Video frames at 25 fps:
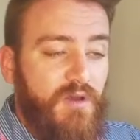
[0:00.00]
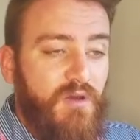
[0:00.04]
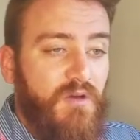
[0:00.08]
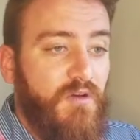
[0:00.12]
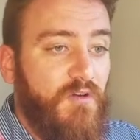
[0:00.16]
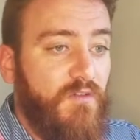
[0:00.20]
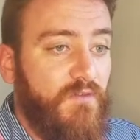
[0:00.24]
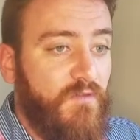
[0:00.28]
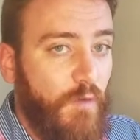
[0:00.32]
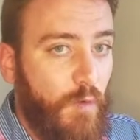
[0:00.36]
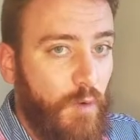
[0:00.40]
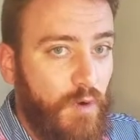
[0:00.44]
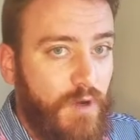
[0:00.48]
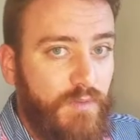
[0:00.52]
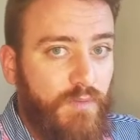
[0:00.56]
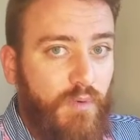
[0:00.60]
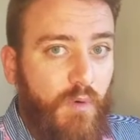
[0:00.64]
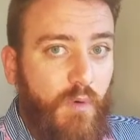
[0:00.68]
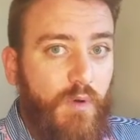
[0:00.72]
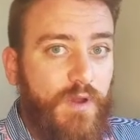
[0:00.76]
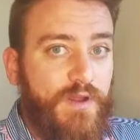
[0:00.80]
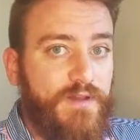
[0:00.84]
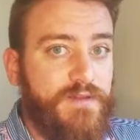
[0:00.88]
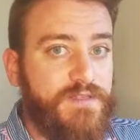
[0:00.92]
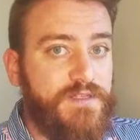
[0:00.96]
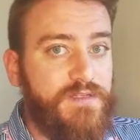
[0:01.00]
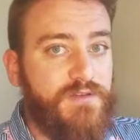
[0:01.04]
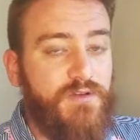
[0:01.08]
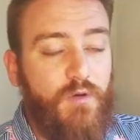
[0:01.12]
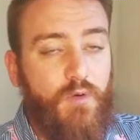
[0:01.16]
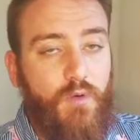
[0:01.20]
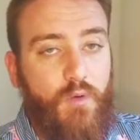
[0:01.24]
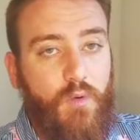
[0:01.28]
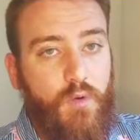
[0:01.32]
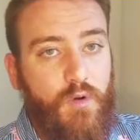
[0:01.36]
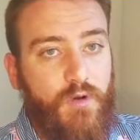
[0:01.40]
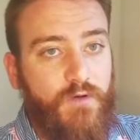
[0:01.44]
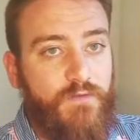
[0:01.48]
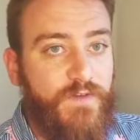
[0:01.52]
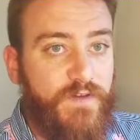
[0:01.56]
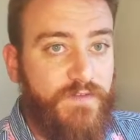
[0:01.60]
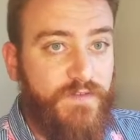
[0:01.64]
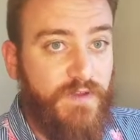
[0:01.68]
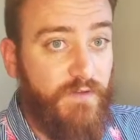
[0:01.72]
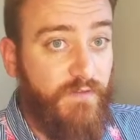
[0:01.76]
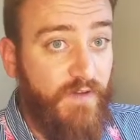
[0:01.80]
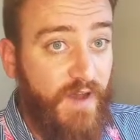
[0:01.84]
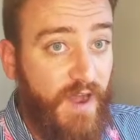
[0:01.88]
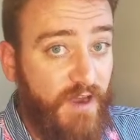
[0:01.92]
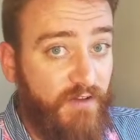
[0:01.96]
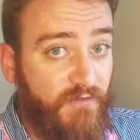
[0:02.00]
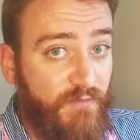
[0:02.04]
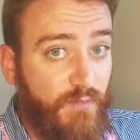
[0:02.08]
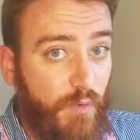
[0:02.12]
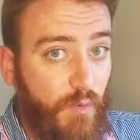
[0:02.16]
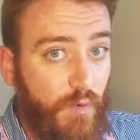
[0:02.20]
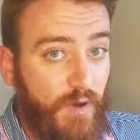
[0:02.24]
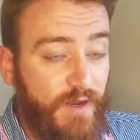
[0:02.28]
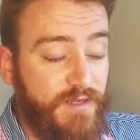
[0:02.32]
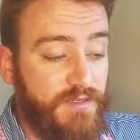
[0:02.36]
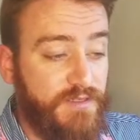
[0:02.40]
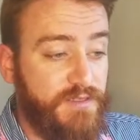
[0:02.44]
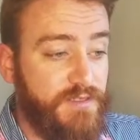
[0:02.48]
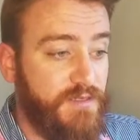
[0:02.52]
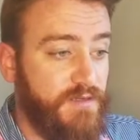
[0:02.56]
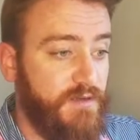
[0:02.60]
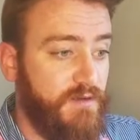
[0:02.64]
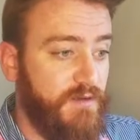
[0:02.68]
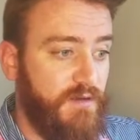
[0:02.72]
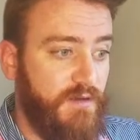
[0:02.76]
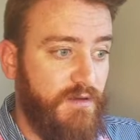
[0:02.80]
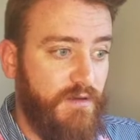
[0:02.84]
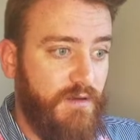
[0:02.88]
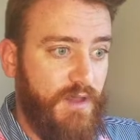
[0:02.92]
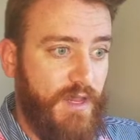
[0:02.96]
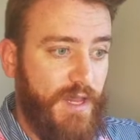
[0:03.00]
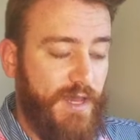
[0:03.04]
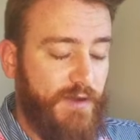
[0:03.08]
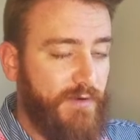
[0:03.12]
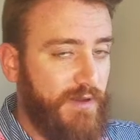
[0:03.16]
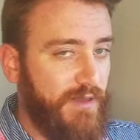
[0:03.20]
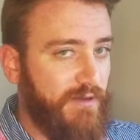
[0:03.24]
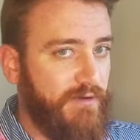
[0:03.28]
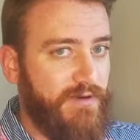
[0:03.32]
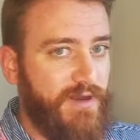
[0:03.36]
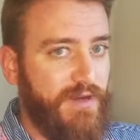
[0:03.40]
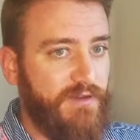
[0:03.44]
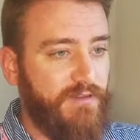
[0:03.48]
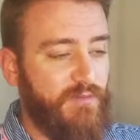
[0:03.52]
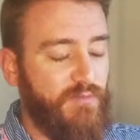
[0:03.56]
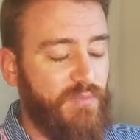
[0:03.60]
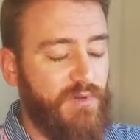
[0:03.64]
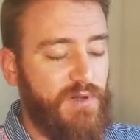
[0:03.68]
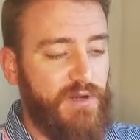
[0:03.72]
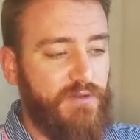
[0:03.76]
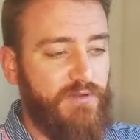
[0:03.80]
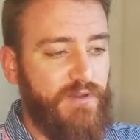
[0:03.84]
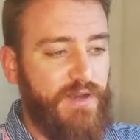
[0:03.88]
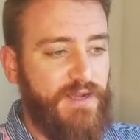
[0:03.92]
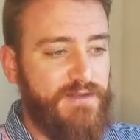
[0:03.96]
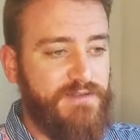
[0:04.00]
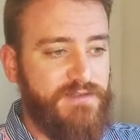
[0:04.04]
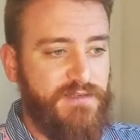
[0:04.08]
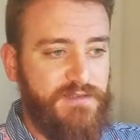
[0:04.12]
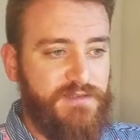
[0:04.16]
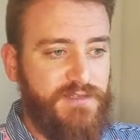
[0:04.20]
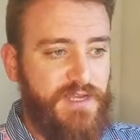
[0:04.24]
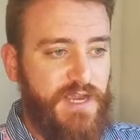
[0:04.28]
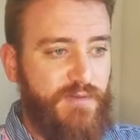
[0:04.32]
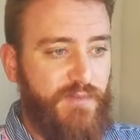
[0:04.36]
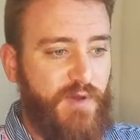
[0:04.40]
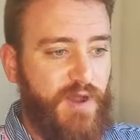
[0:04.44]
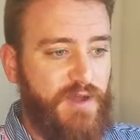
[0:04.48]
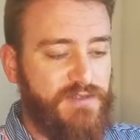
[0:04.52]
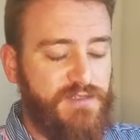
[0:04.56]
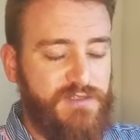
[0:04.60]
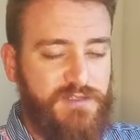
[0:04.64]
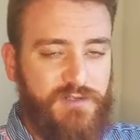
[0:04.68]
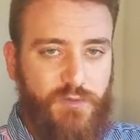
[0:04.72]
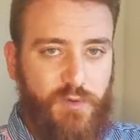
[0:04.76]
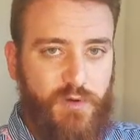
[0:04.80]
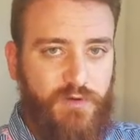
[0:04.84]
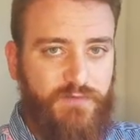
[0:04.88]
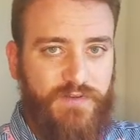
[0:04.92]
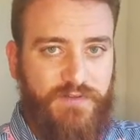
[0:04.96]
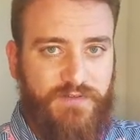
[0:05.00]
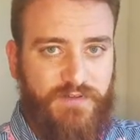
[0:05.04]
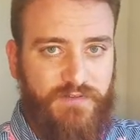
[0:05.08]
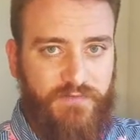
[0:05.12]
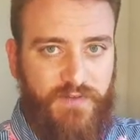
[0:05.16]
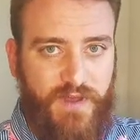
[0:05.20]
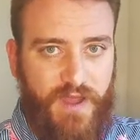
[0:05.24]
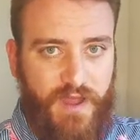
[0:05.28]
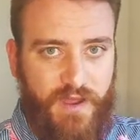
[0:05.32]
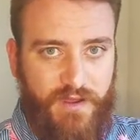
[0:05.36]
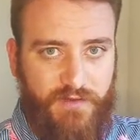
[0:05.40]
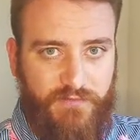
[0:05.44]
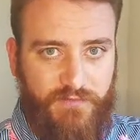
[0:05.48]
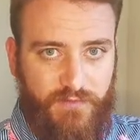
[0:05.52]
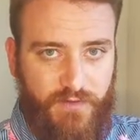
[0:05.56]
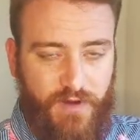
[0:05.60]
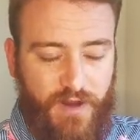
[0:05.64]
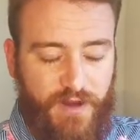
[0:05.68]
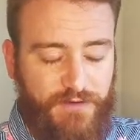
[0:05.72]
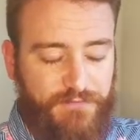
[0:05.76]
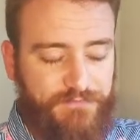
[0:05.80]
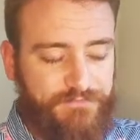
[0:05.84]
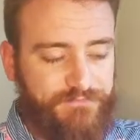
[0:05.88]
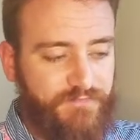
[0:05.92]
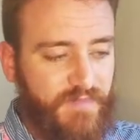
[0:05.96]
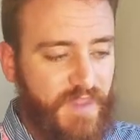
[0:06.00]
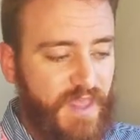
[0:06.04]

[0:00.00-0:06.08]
40 points or 55 points, I'd rather take the player that has the same odds of scoring 55, right?